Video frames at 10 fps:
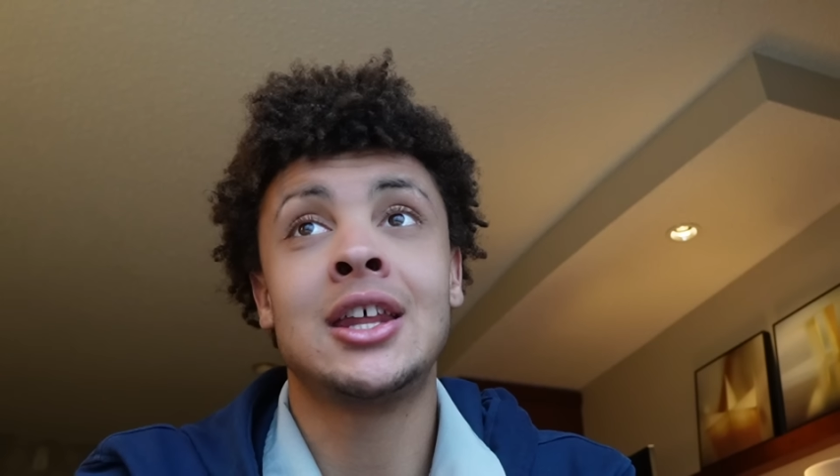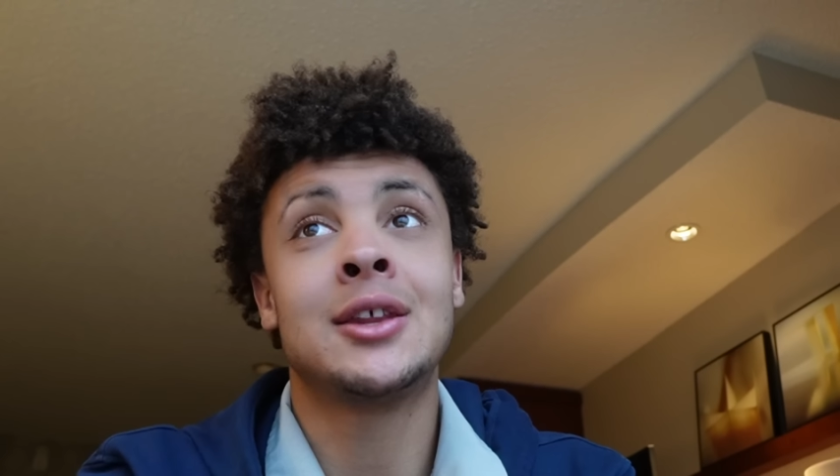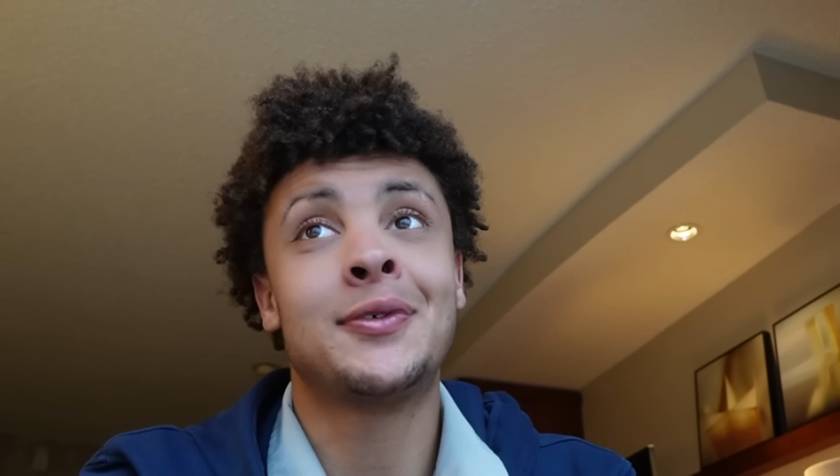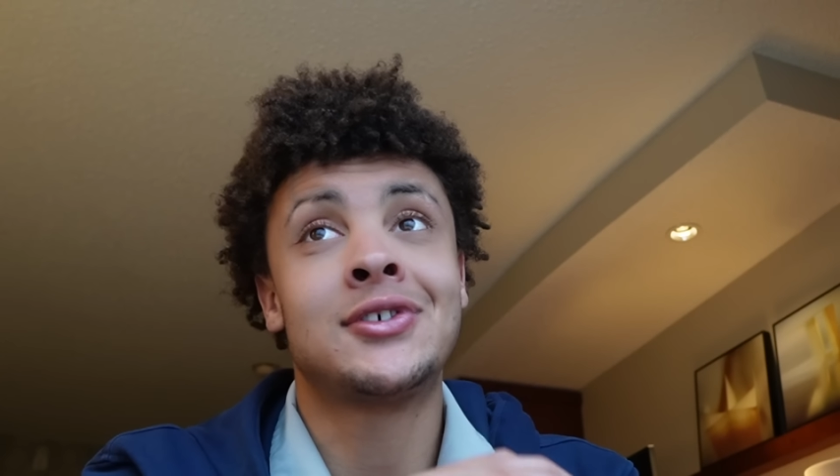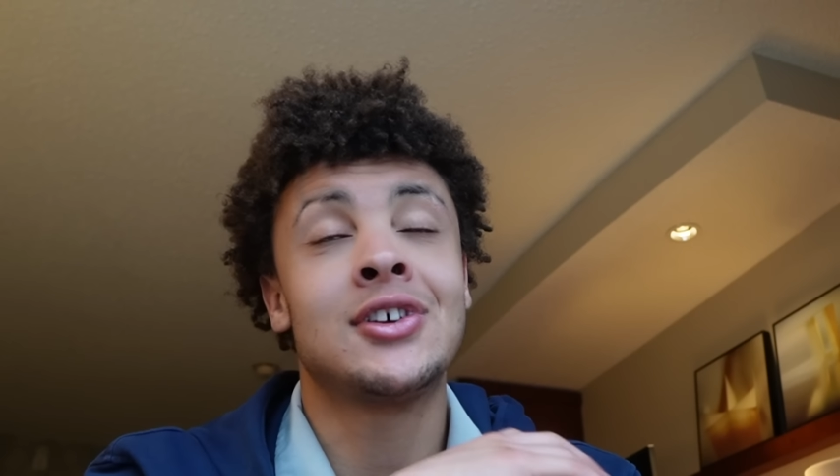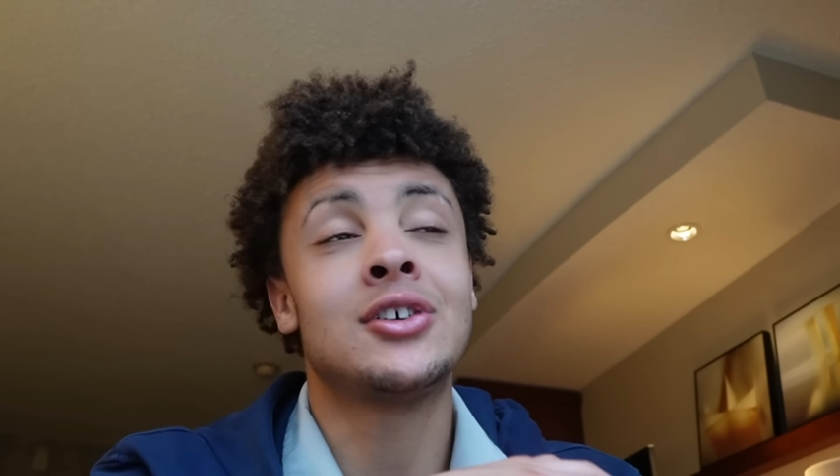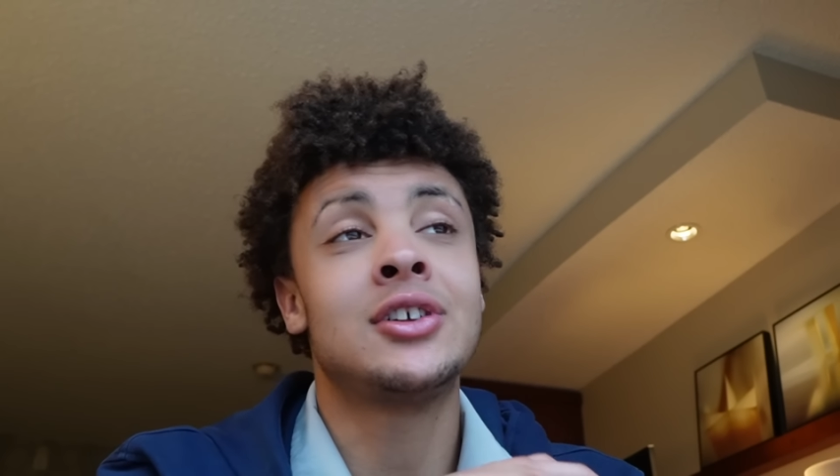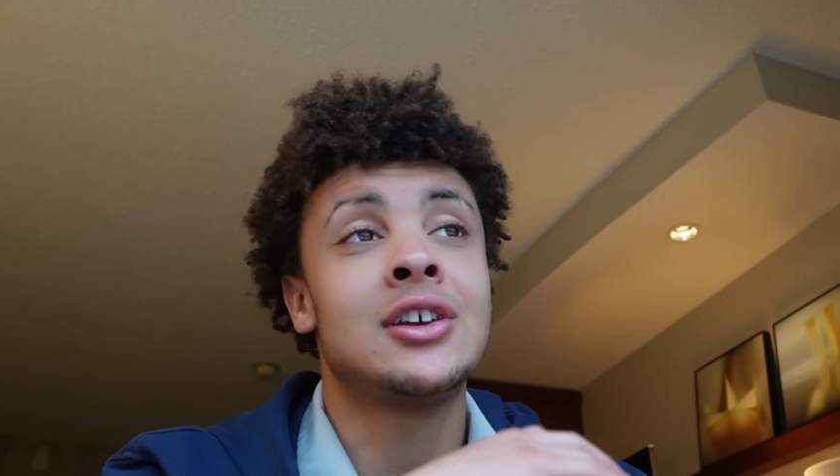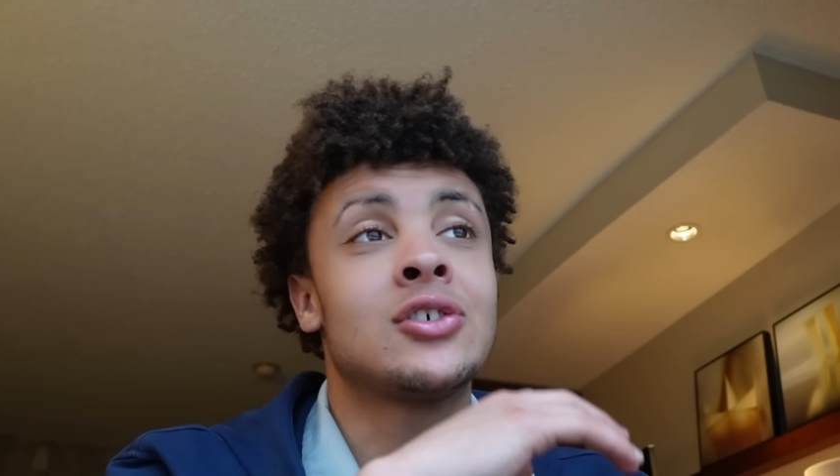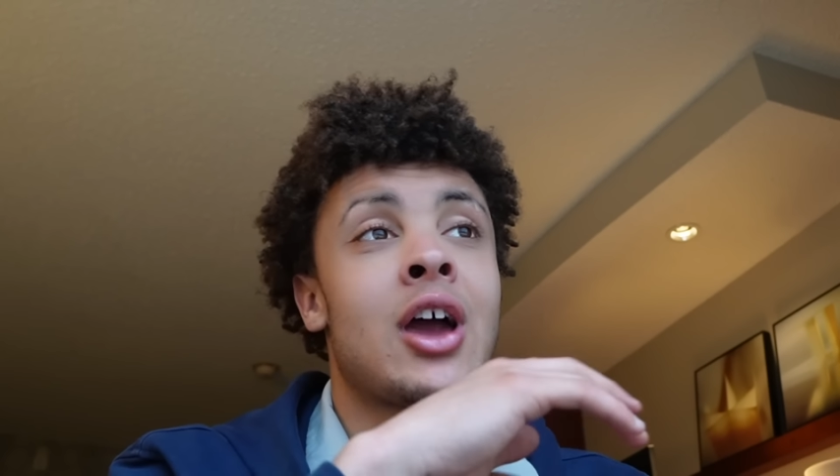in the
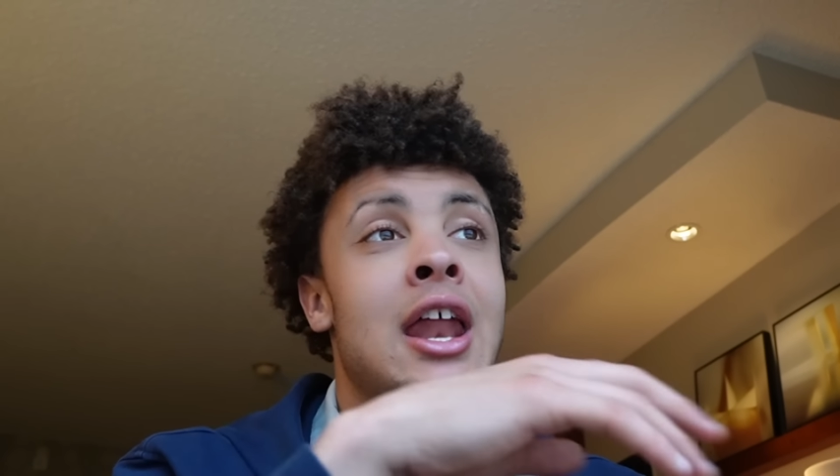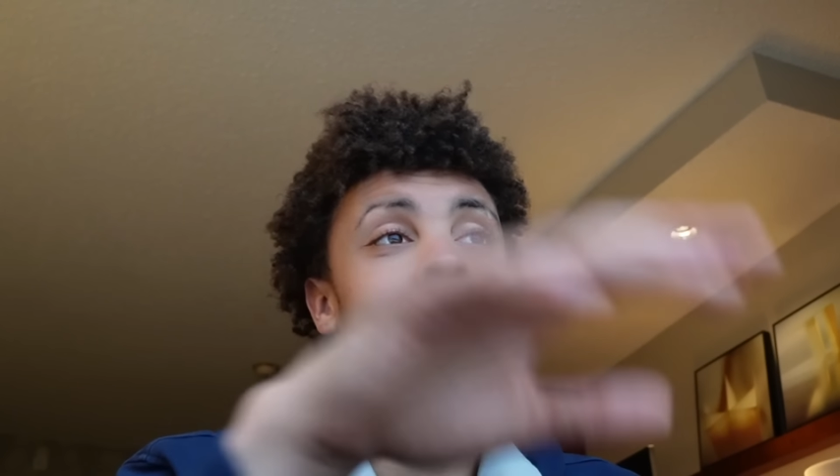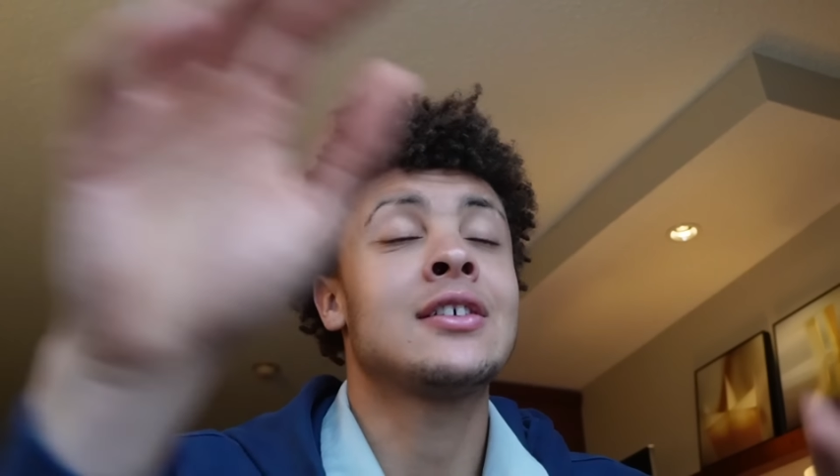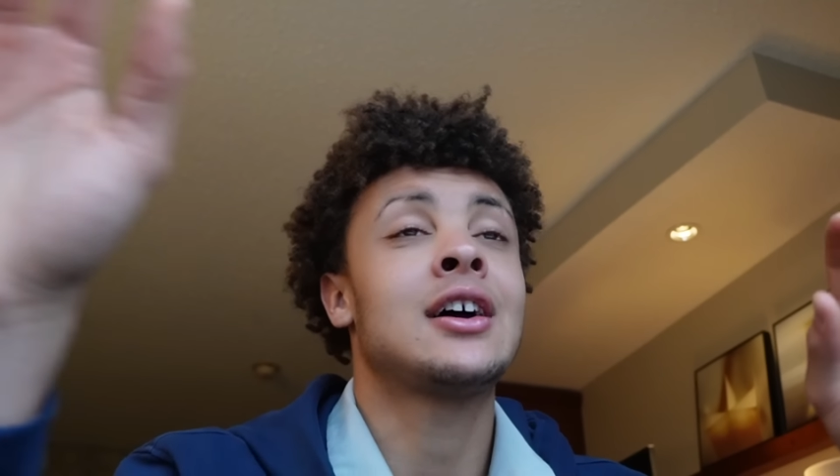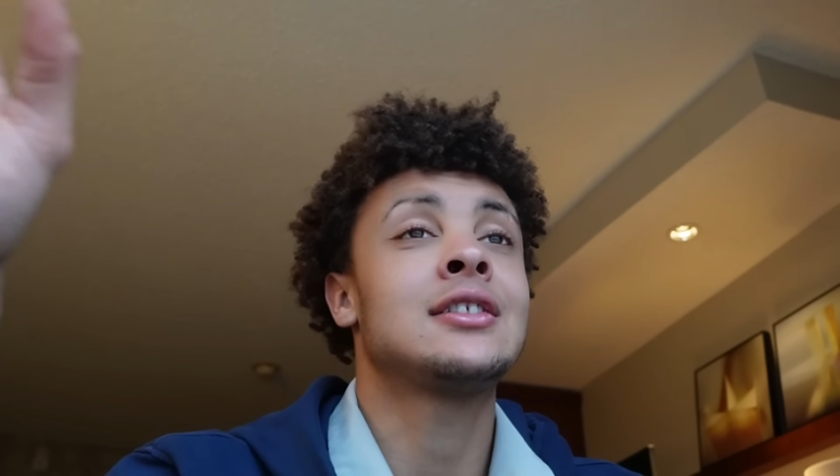facilities or anything